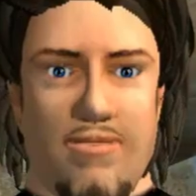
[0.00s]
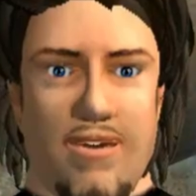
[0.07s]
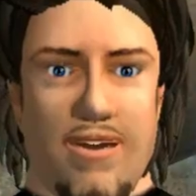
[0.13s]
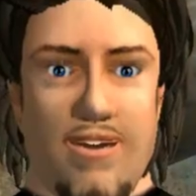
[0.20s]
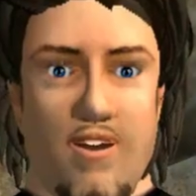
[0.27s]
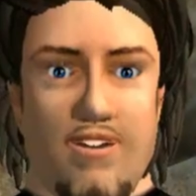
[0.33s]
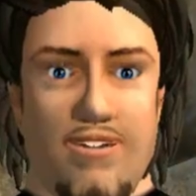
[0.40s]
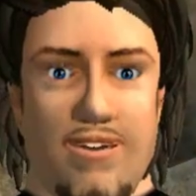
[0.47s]

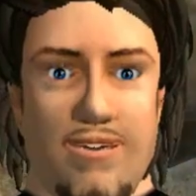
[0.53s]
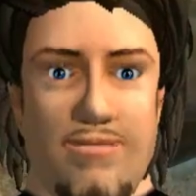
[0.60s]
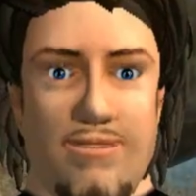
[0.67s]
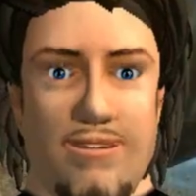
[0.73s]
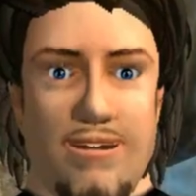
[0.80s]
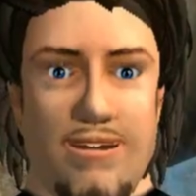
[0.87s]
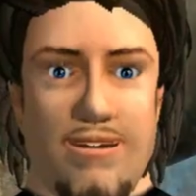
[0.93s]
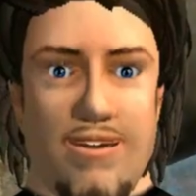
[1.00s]
After you've
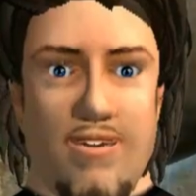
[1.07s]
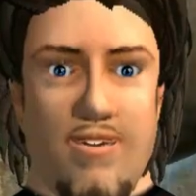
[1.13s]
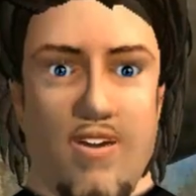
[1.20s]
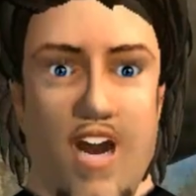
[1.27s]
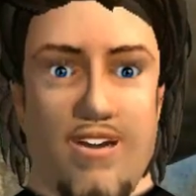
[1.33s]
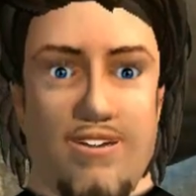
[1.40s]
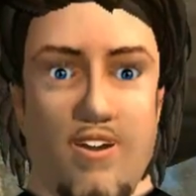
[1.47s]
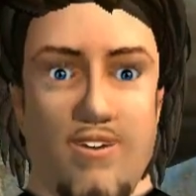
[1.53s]
taken the
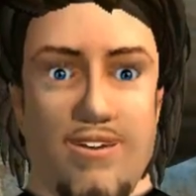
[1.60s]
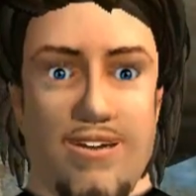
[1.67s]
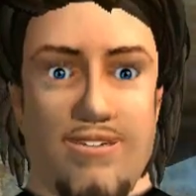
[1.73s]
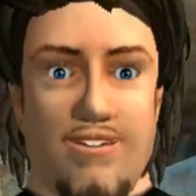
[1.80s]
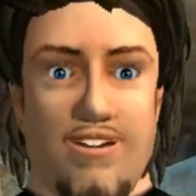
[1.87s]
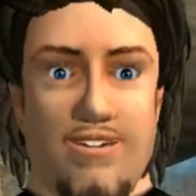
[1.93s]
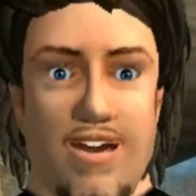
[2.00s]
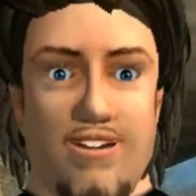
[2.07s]
screenshot of your
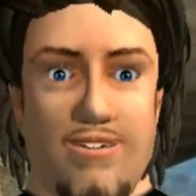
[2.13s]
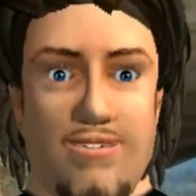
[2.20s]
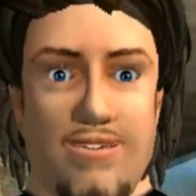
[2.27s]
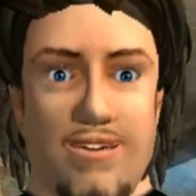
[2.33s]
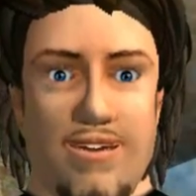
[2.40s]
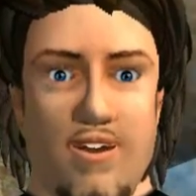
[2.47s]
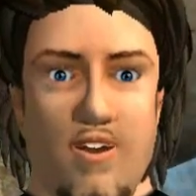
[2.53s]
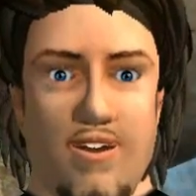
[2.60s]
avatar,
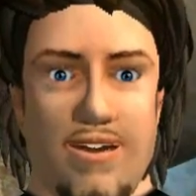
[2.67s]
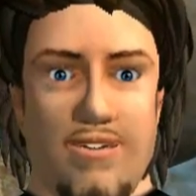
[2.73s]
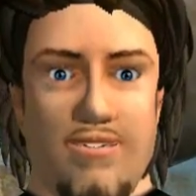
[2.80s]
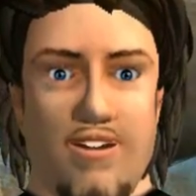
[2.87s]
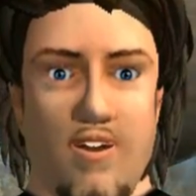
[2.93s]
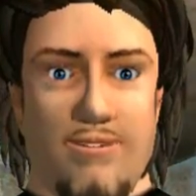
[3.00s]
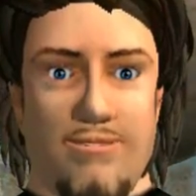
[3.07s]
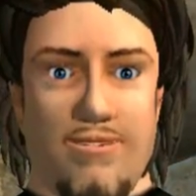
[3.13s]
you're ready
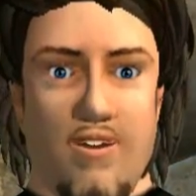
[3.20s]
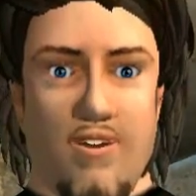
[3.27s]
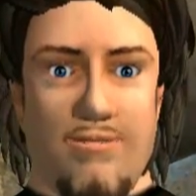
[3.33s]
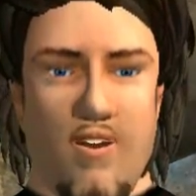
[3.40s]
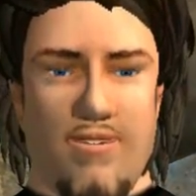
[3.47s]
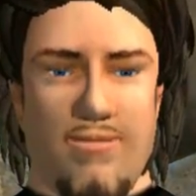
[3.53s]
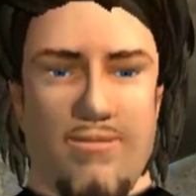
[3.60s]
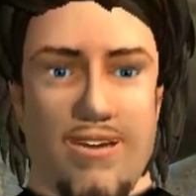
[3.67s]
to
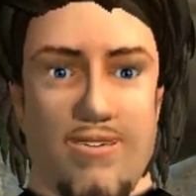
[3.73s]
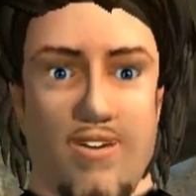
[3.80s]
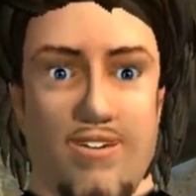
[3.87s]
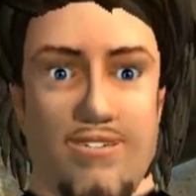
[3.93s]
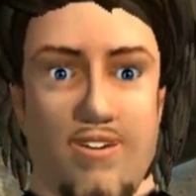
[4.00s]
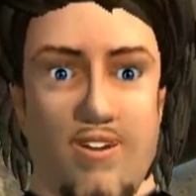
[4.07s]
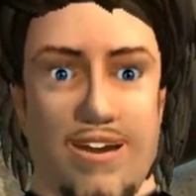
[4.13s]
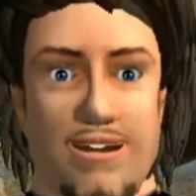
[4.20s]
import it
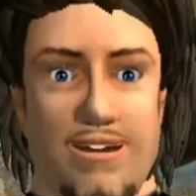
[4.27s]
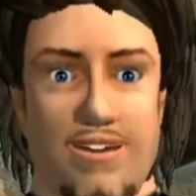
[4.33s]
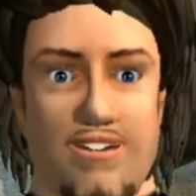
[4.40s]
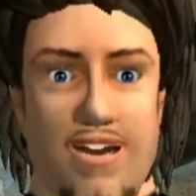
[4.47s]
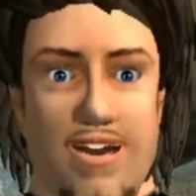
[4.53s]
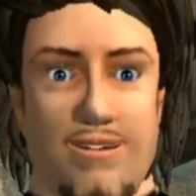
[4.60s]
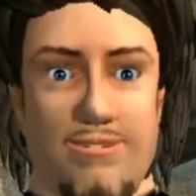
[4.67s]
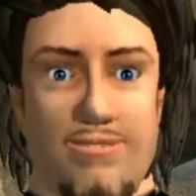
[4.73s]
into Crazy
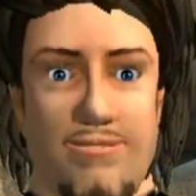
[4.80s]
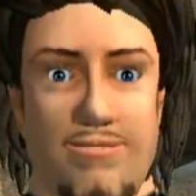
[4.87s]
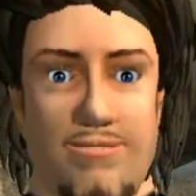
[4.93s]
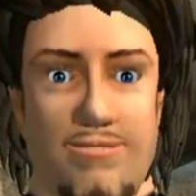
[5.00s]
Talk.